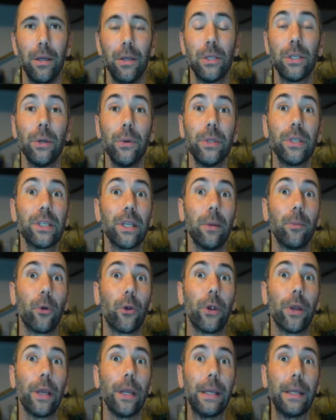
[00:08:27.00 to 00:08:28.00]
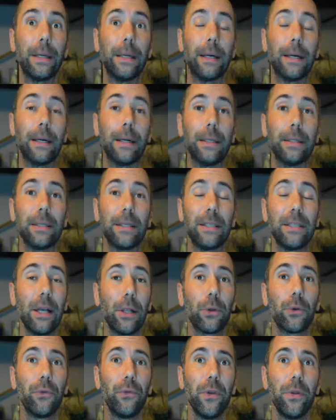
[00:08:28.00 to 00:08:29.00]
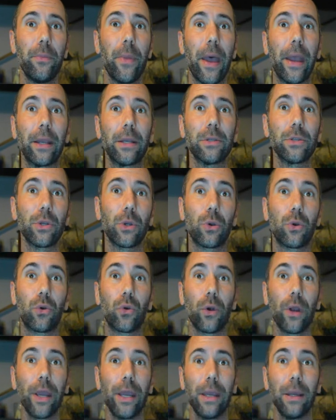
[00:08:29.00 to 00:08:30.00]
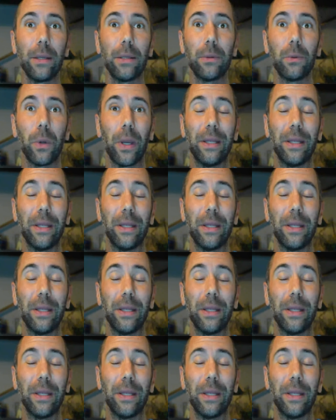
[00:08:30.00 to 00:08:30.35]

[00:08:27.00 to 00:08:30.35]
So in summary, seller feedback is a great